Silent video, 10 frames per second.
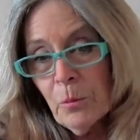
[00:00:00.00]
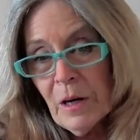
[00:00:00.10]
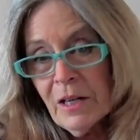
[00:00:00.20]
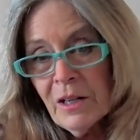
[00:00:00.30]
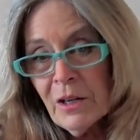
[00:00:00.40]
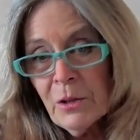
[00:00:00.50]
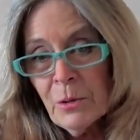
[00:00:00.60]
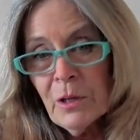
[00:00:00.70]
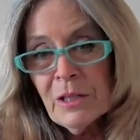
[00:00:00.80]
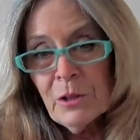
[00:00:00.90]
what are you
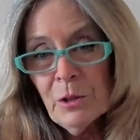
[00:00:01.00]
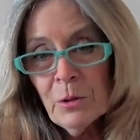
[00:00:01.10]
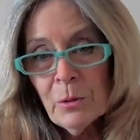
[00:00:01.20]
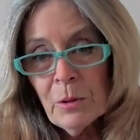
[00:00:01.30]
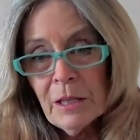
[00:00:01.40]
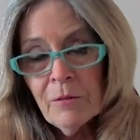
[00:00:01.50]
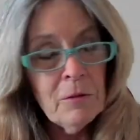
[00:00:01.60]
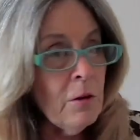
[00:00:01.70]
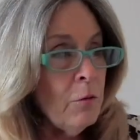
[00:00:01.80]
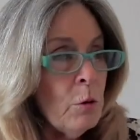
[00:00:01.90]
going to do?
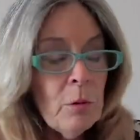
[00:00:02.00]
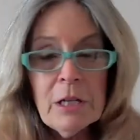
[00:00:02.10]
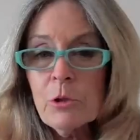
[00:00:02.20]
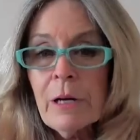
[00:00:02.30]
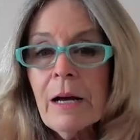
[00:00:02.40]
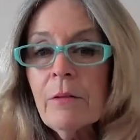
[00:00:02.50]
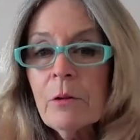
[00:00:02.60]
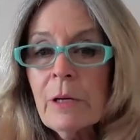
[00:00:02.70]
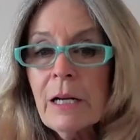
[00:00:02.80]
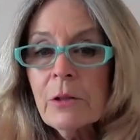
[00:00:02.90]
If you want to
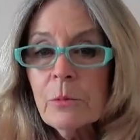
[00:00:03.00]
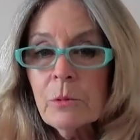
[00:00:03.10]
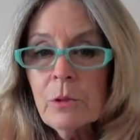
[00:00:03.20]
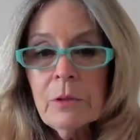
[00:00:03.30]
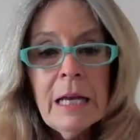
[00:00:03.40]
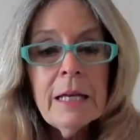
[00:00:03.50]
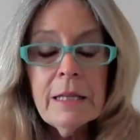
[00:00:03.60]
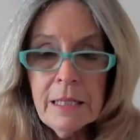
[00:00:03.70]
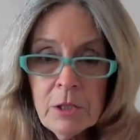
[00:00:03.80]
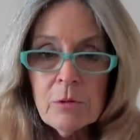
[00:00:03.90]
travel around the world,
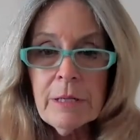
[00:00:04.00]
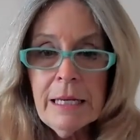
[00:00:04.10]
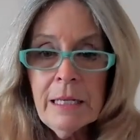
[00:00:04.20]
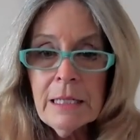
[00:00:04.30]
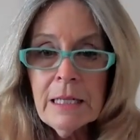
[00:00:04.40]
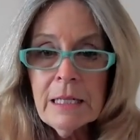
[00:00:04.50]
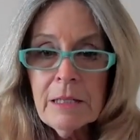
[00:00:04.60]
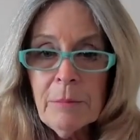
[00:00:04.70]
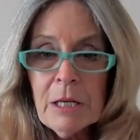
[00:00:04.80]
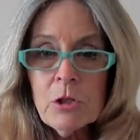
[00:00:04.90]
that's great.
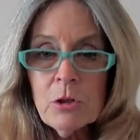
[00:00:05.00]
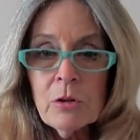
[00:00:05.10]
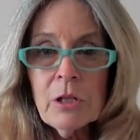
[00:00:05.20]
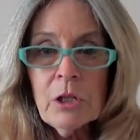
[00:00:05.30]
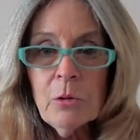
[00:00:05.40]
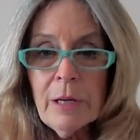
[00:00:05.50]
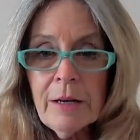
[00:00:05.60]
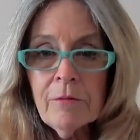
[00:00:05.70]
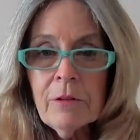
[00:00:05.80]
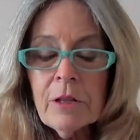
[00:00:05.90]
Make sure that you
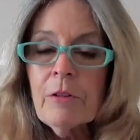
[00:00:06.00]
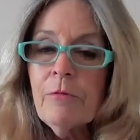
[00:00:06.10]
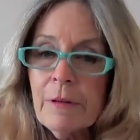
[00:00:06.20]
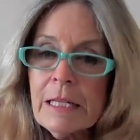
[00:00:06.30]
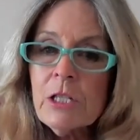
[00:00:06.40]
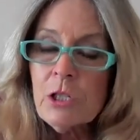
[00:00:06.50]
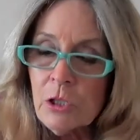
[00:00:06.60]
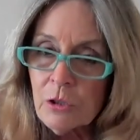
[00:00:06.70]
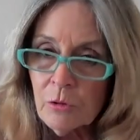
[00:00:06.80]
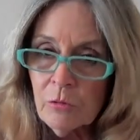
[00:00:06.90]
have the funds
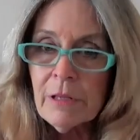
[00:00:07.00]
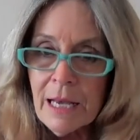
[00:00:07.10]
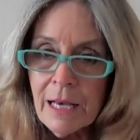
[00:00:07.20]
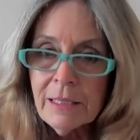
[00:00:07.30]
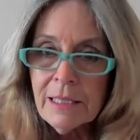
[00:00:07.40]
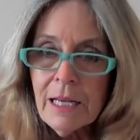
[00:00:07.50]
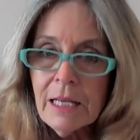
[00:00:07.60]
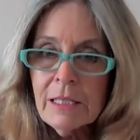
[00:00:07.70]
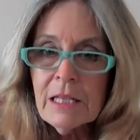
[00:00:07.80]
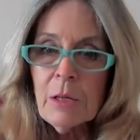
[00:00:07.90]
to do that
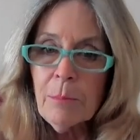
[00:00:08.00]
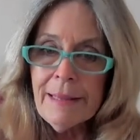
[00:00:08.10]
and the